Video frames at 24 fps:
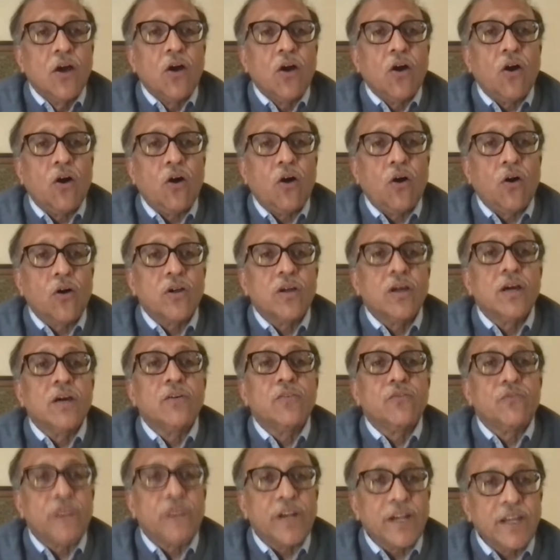
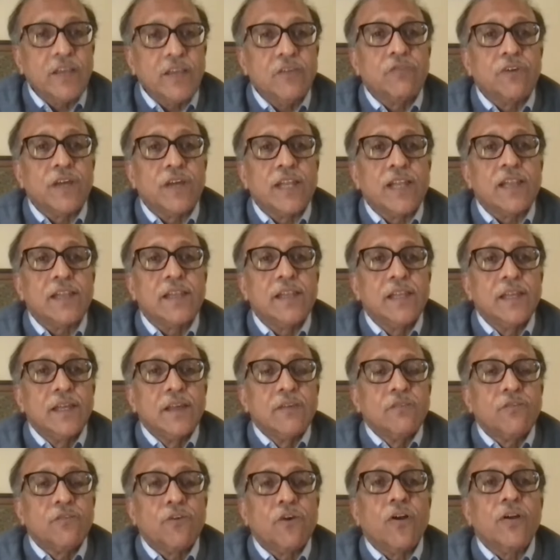augur very well
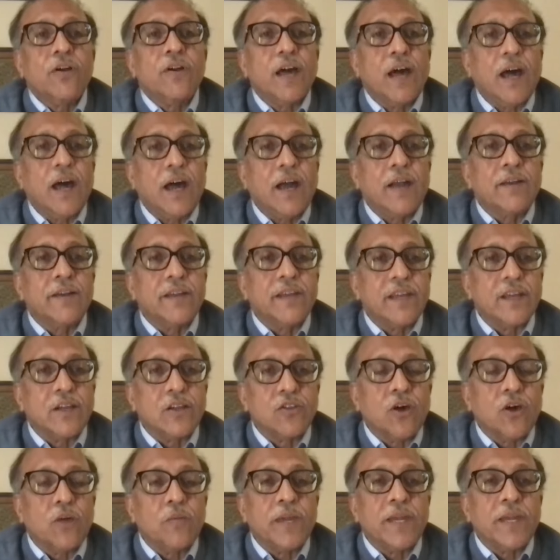for our
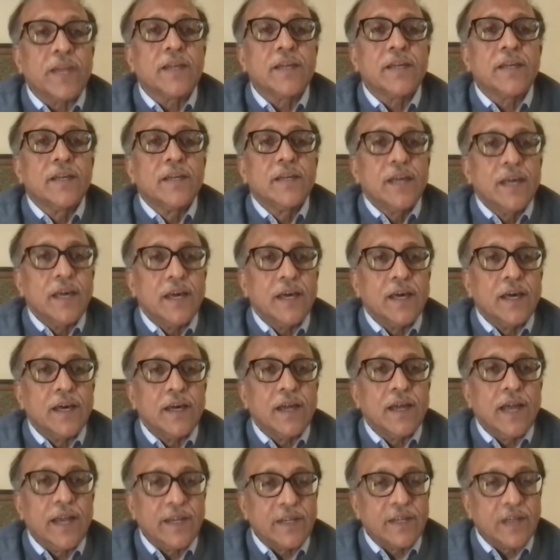economic
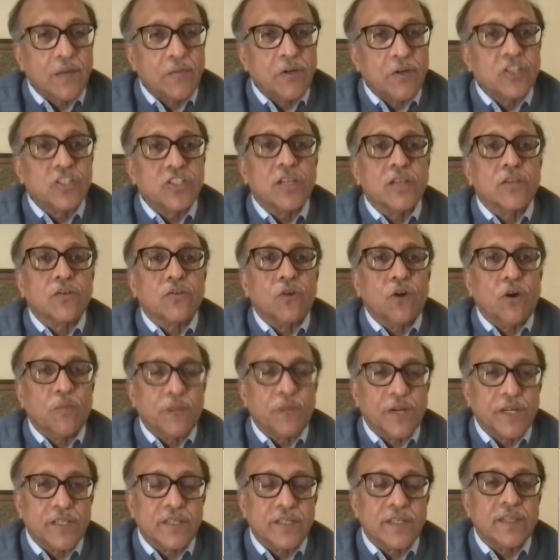and commercial
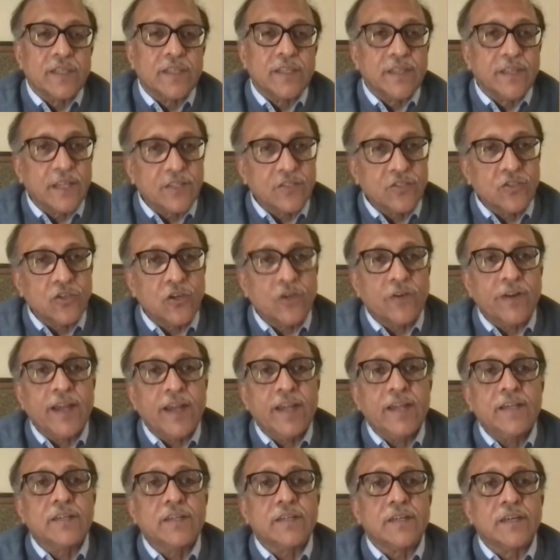cooperation. Yes, you're
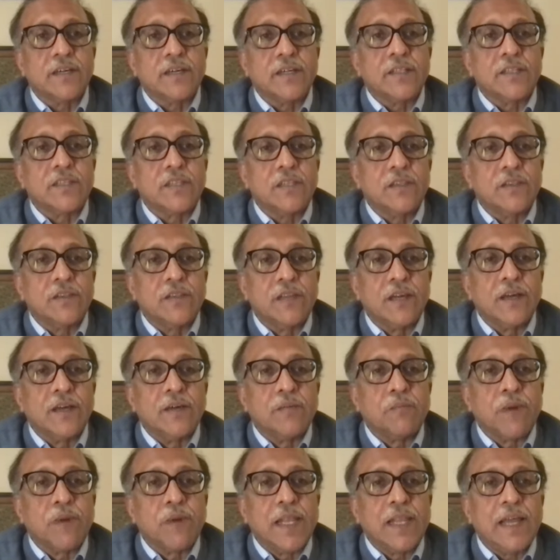right.
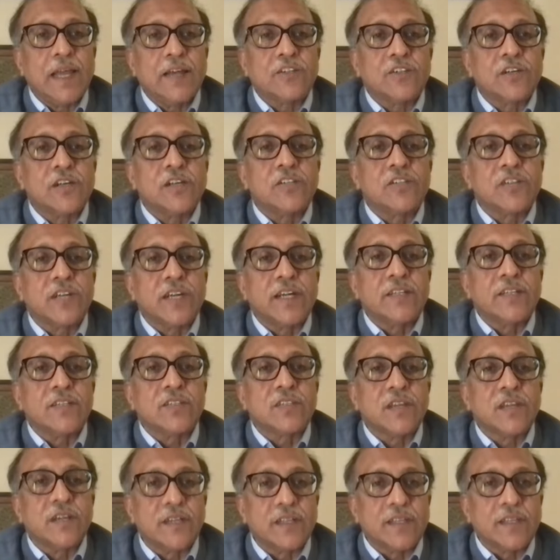The bilateral trade is
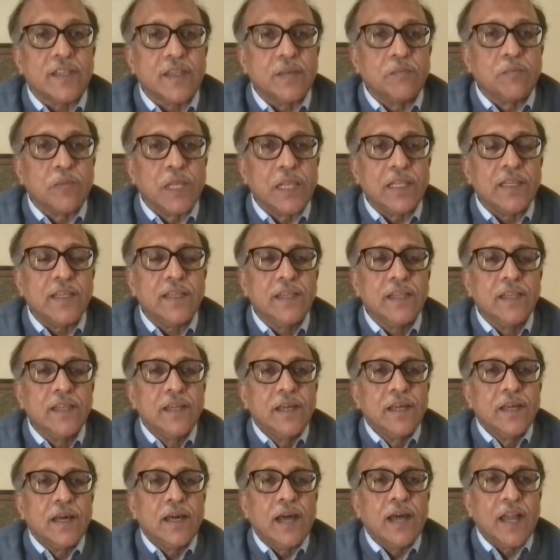$33 billion.
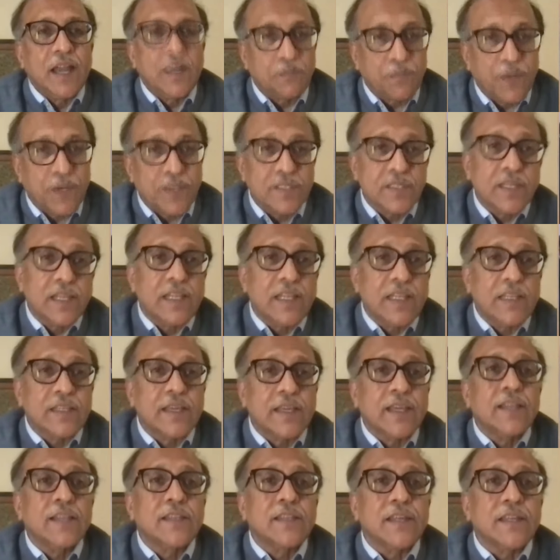I personally
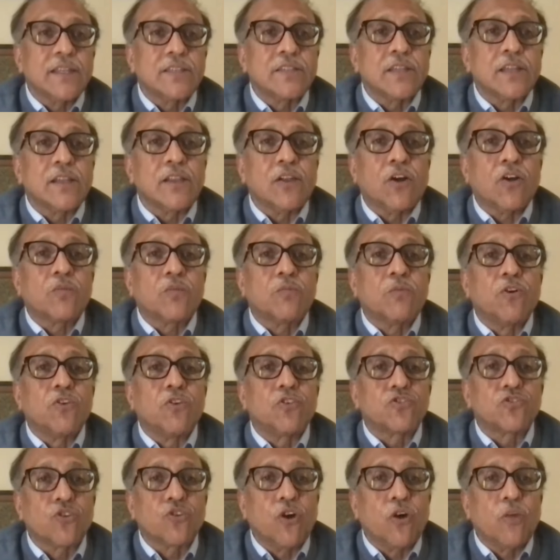think there is a lot more
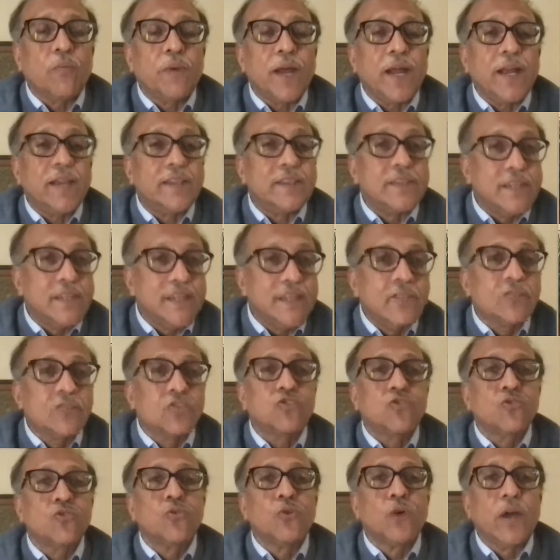scope. And
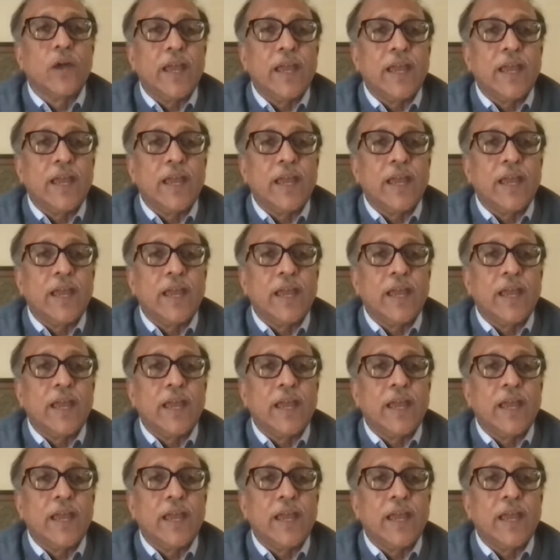these two